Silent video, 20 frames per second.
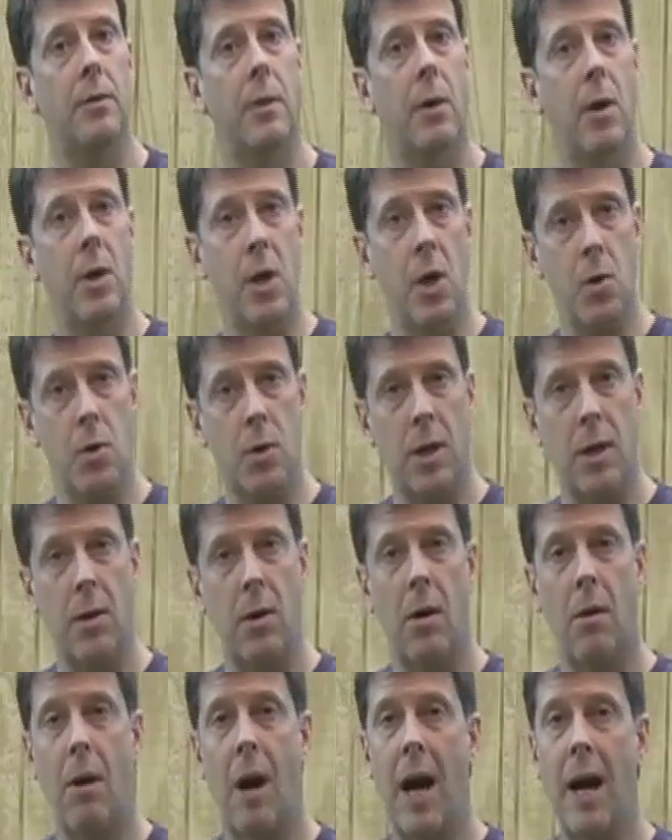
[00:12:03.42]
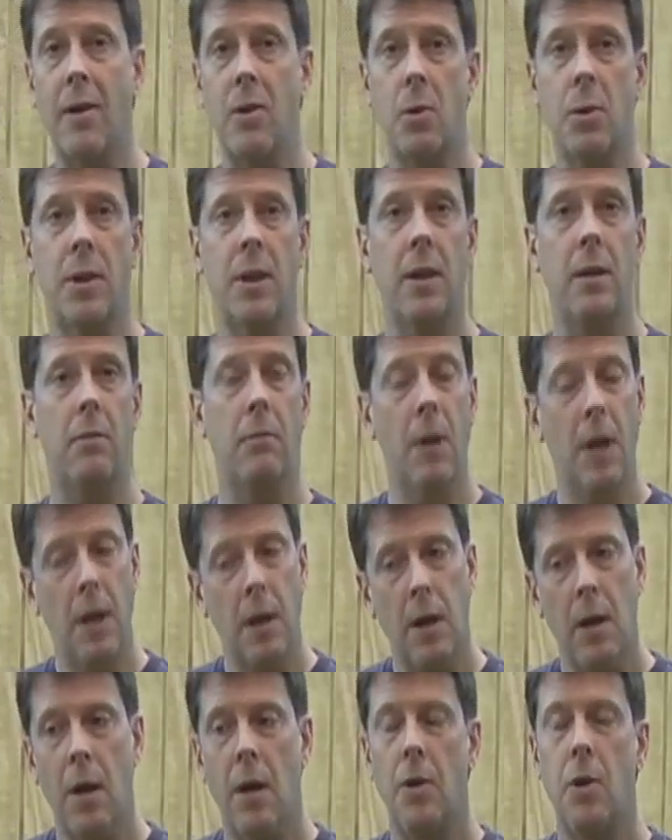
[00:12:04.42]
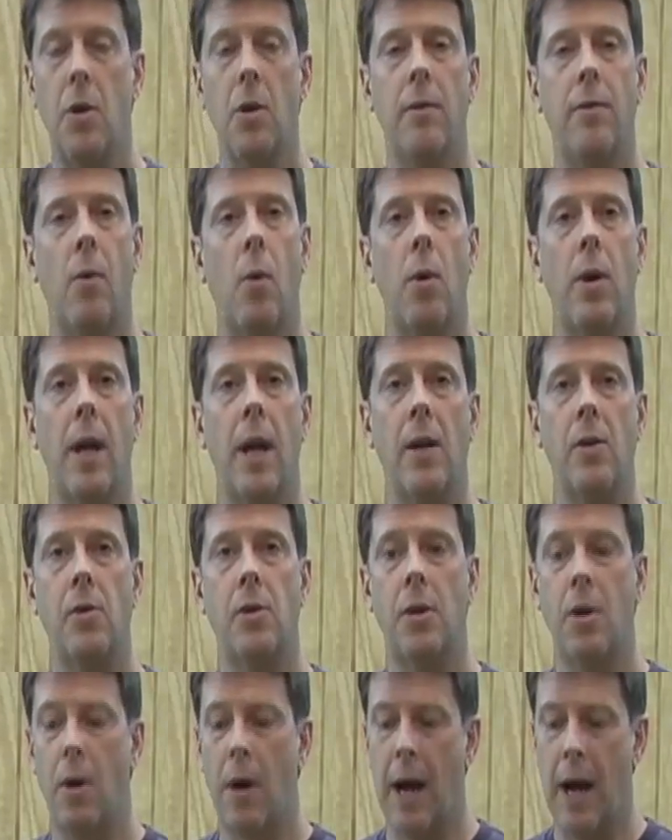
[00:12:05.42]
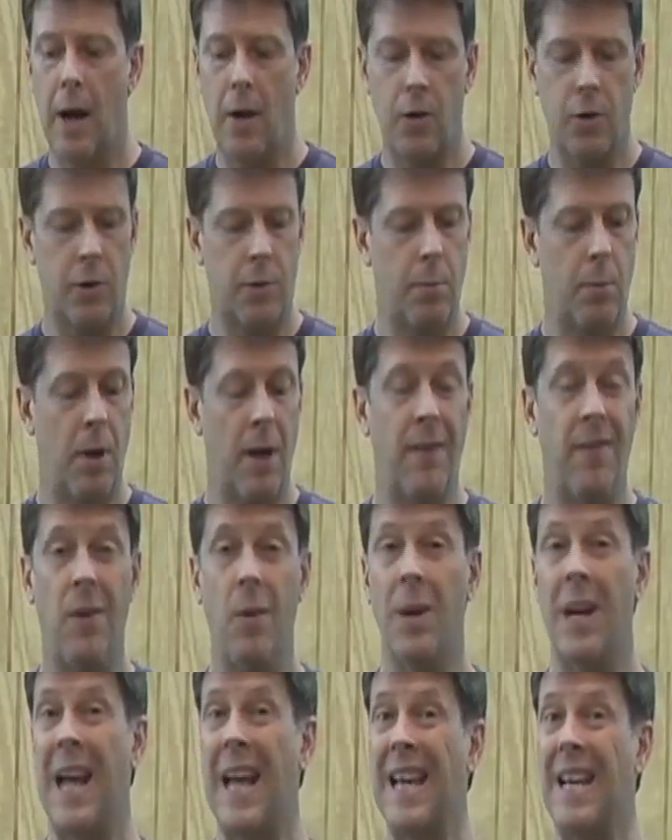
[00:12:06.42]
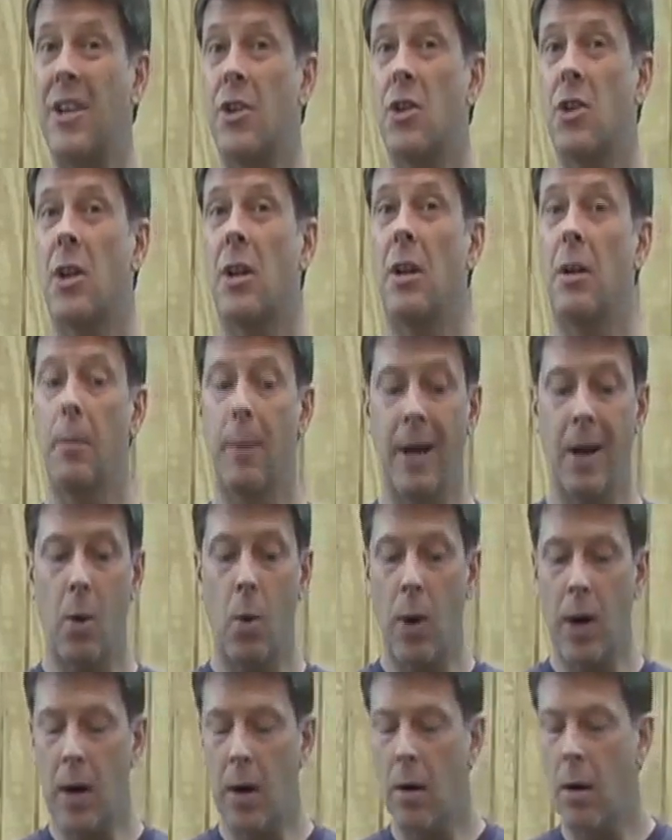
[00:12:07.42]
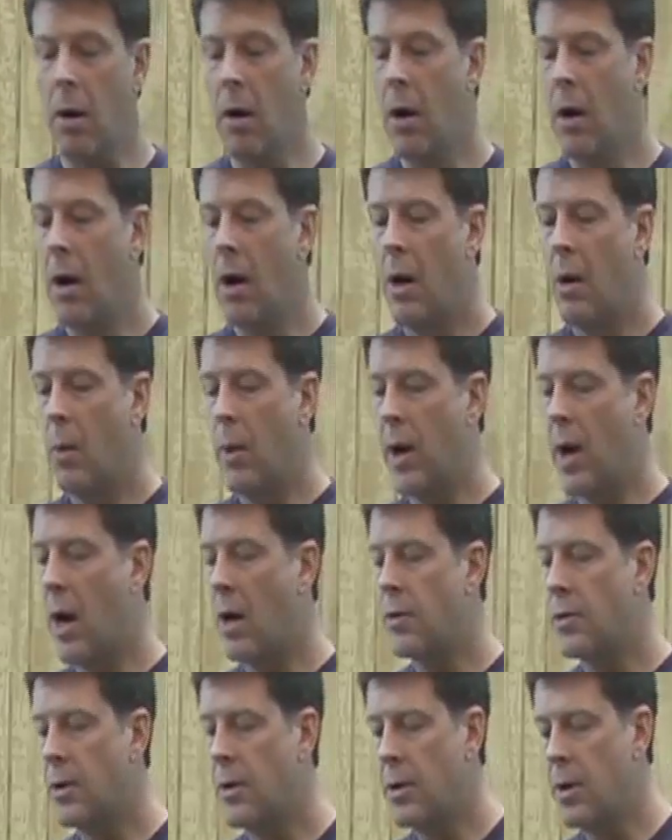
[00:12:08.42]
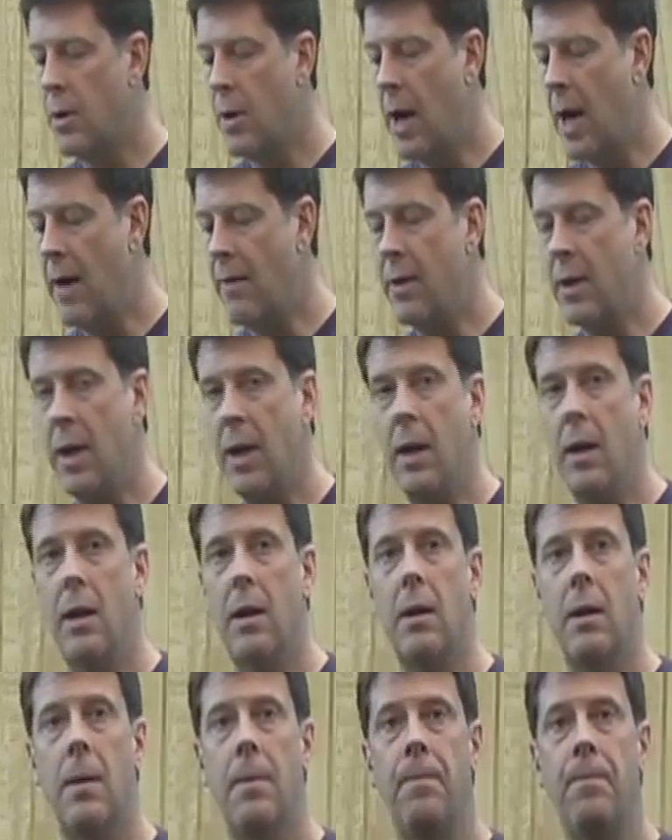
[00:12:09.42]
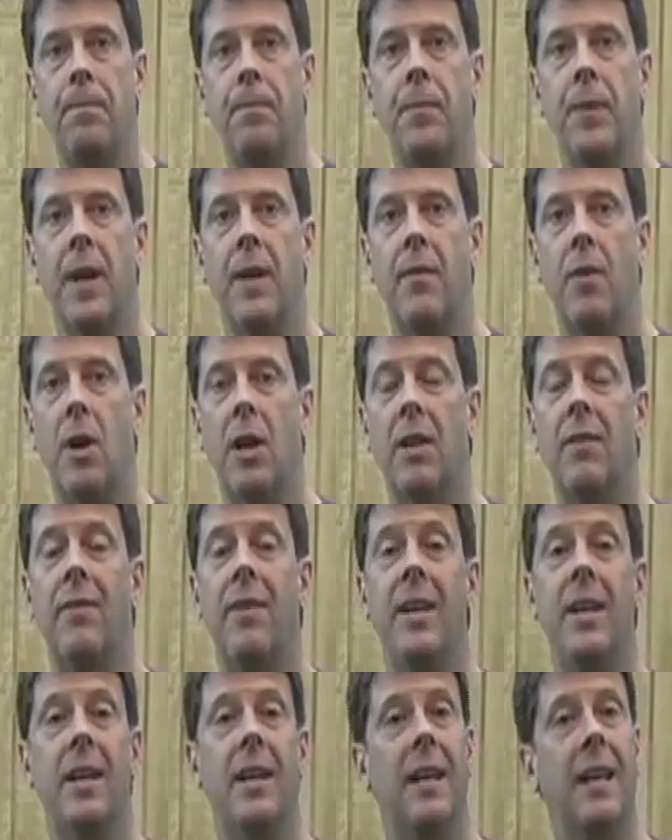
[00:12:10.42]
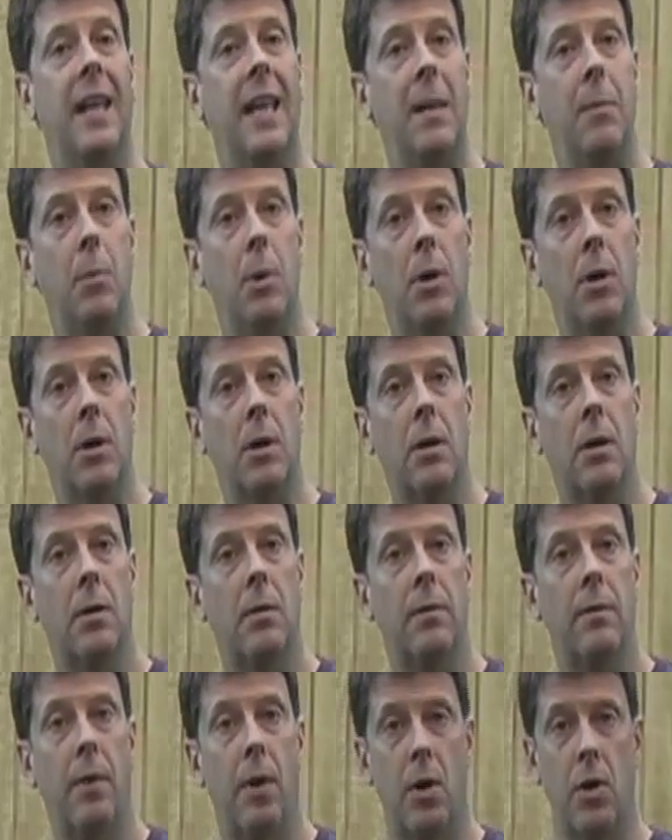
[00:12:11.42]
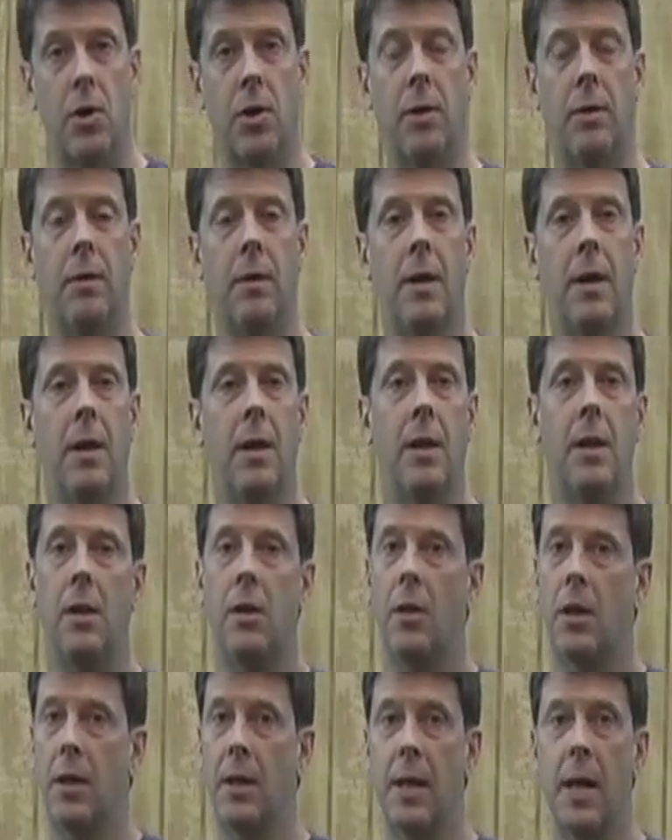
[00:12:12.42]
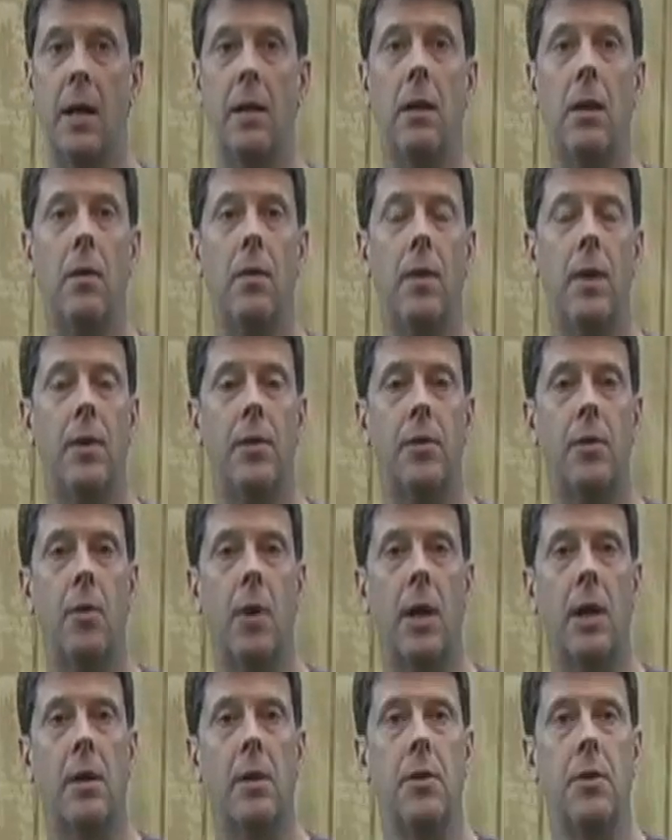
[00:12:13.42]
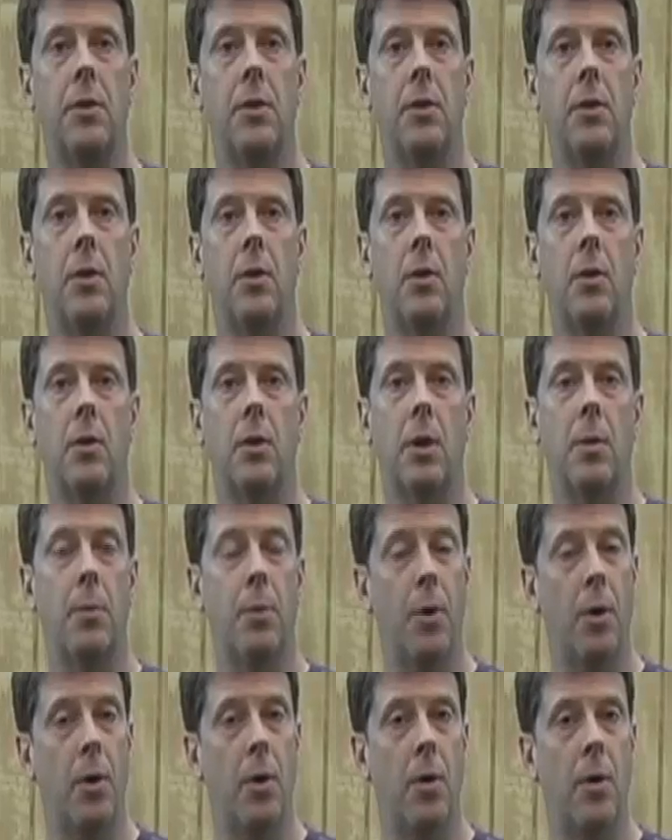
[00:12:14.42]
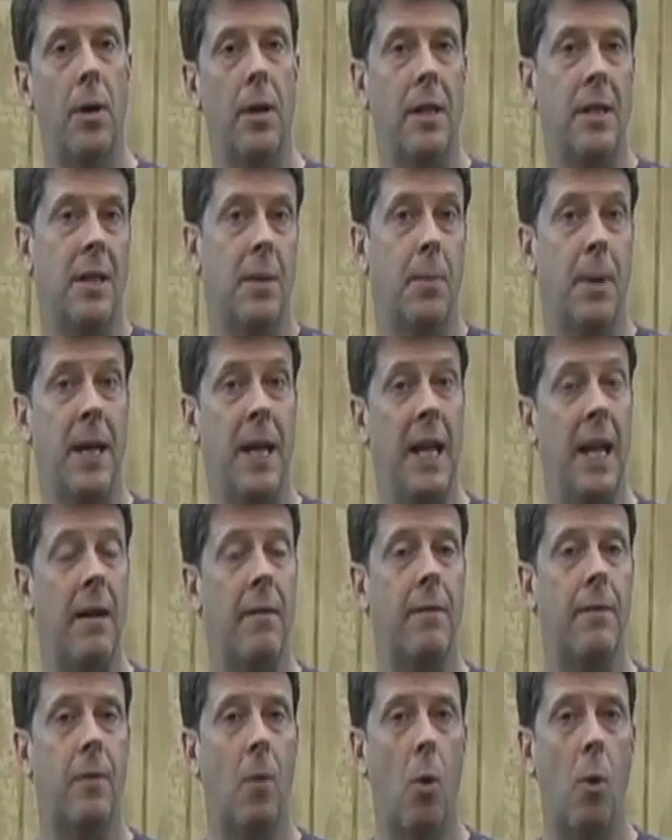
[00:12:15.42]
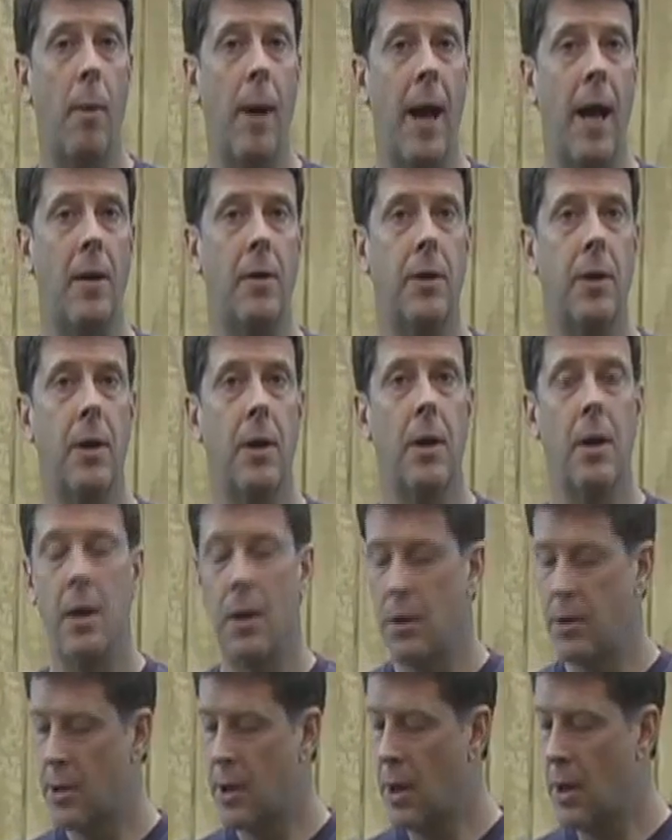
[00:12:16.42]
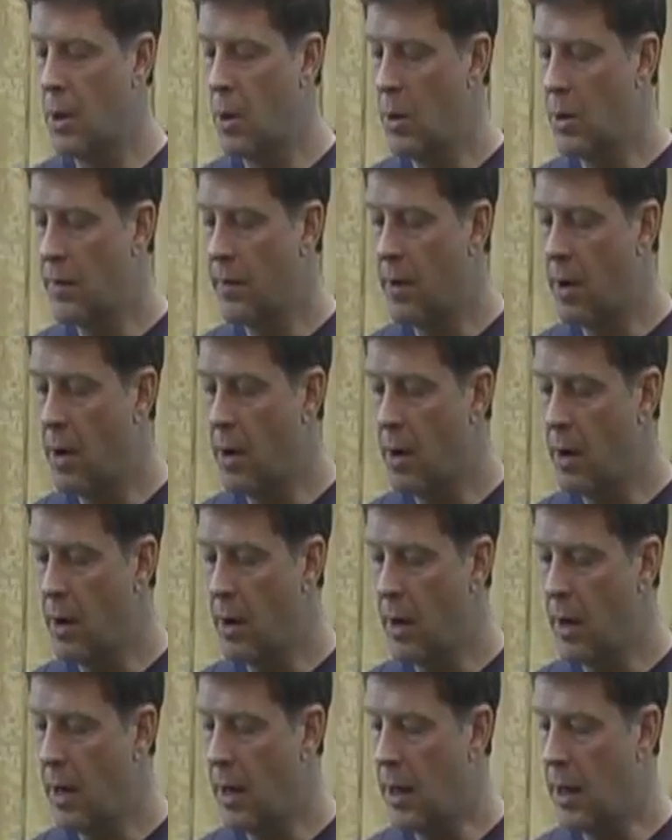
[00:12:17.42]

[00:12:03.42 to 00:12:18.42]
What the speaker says: so it usually arrives within 2 to 4 days to your house. But if you would like it just a little bit quicker, we also do have it in a very convenient ebook version. You can download this directly to your computer. It's a PDF format, so it's very